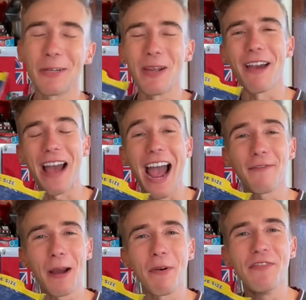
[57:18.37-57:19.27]
we have a
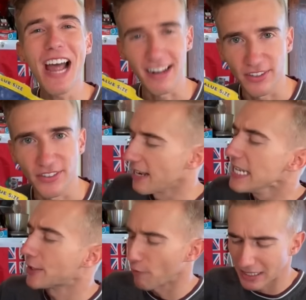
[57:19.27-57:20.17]
half cup of nuts. At
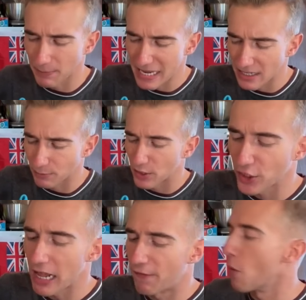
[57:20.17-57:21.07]
least the recipe is
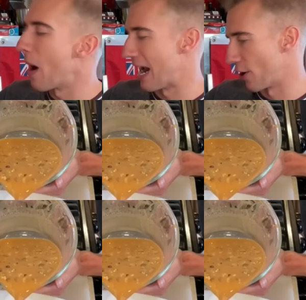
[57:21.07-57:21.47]
self-aware.